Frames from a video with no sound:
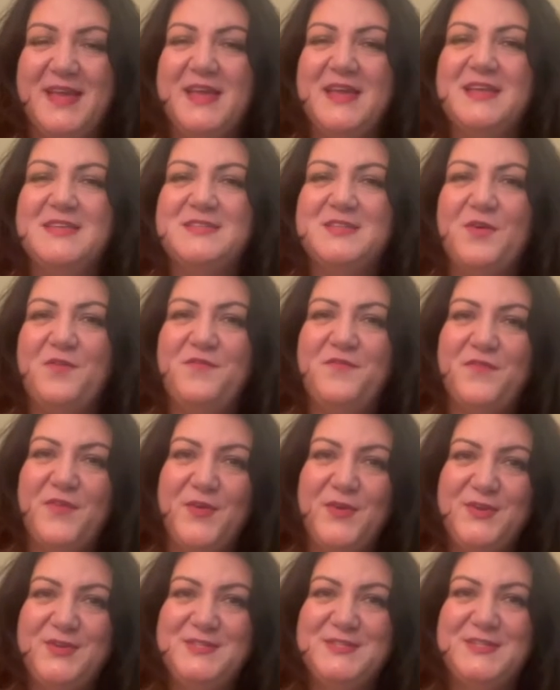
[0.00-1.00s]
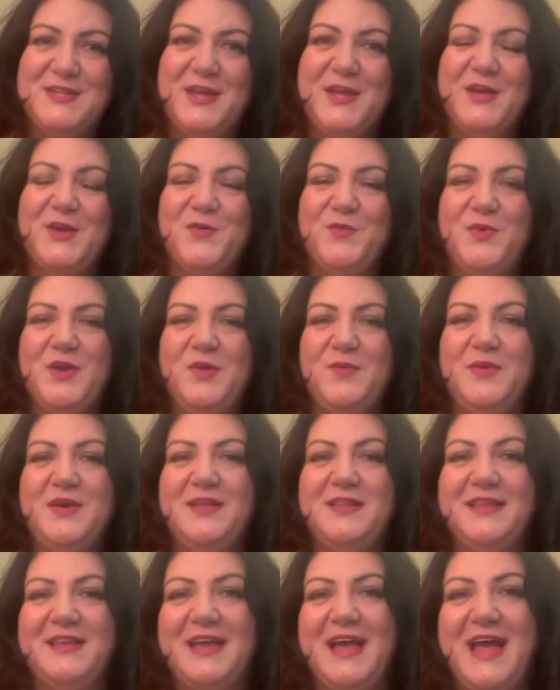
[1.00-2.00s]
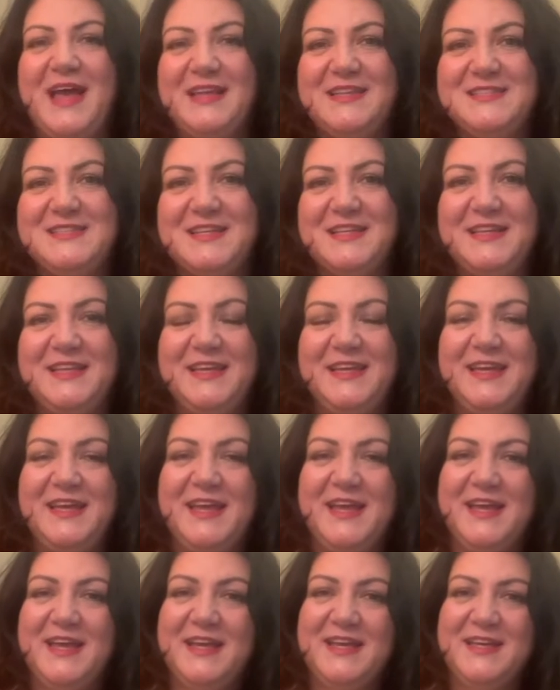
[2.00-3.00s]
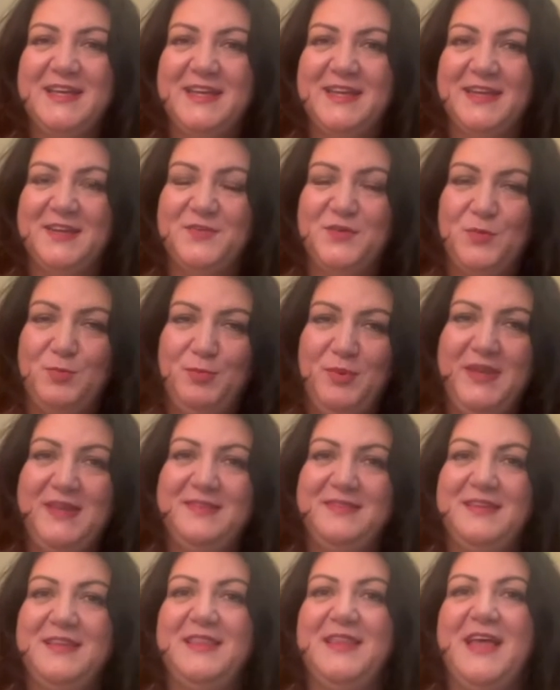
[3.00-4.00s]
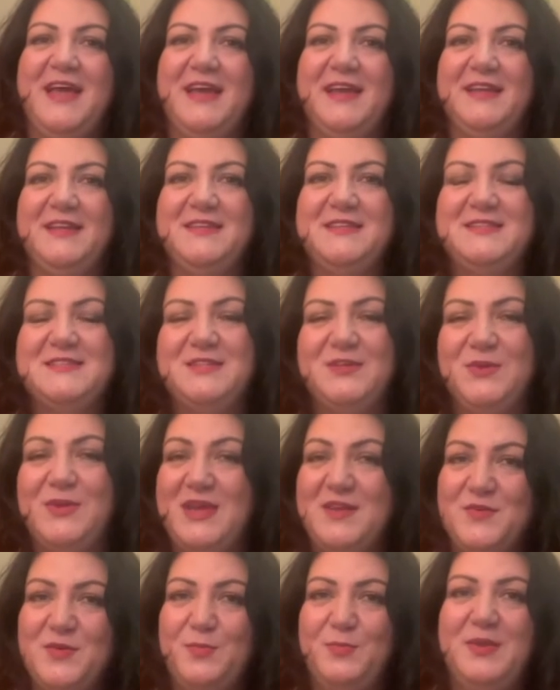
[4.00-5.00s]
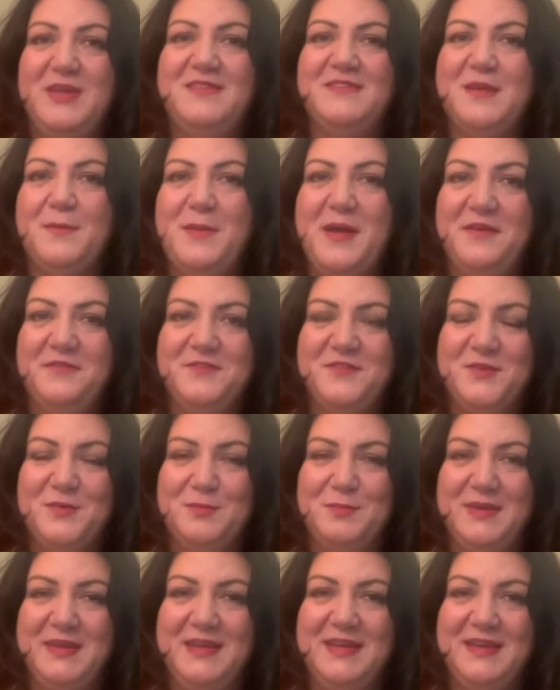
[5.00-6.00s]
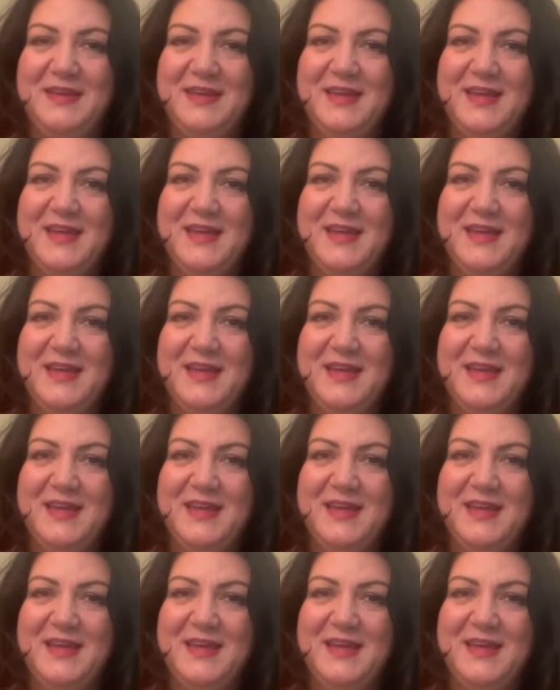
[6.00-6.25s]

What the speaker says: So first, we will actually repeat the lines. You can repeat them after me.